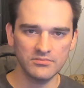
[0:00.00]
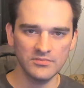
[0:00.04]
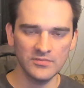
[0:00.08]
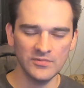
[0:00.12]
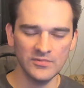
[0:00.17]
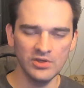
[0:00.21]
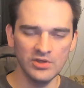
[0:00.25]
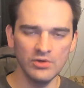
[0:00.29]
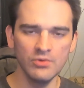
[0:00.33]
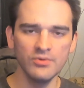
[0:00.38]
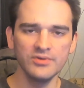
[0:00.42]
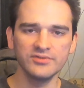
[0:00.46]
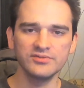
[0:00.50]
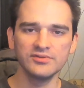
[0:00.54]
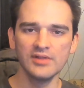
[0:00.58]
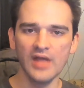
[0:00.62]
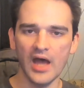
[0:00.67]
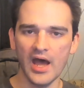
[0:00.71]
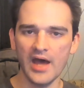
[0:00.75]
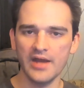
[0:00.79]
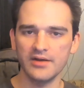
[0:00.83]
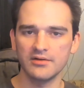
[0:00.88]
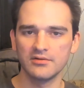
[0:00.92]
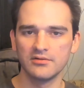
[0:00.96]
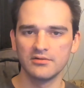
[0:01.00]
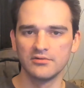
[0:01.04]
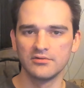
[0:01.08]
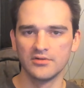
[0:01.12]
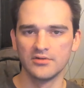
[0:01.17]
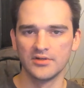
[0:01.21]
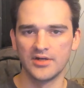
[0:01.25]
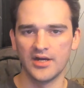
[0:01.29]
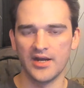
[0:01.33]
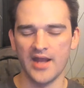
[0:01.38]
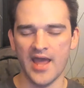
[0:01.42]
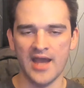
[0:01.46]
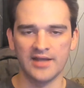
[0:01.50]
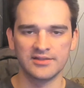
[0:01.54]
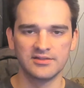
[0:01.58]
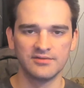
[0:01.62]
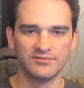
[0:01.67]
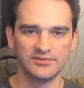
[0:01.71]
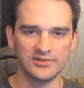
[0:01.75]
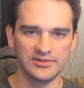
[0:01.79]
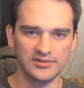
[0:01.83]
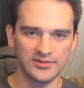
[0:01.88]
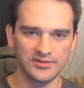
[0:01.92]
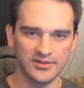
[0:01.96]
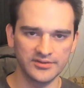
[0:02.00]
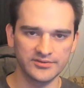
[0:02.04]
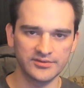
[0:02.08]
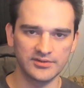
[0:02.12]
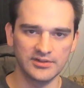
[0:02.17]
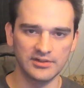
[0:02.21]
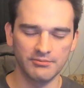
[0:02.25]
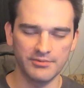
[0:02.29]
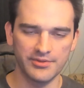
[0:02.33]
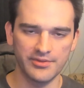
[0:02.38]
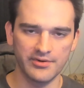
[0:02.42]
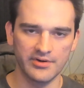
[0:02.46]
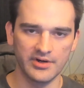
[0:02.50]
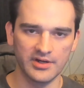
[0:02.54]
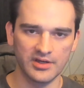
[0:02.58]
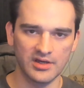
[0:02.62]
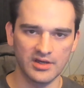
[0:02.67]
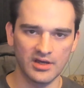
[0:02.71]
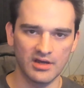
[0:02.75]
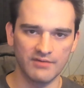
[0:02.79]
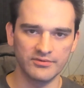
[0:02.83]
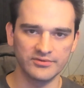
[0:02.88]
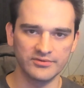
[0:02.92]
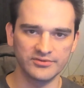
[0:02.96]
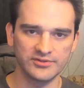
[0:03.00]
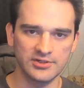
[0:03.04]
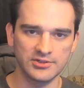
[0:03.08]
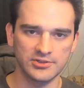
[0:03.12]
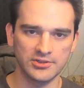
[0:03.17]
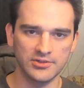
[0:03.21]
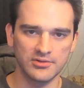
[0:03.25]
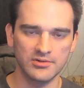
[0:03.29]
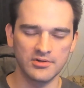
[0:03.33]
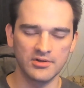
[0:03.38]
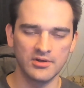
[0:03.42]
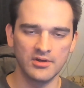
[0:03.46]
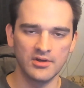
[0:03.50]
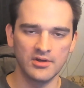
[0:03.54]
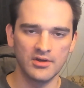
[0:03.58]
who is not good at actively listening when they're in a conversation,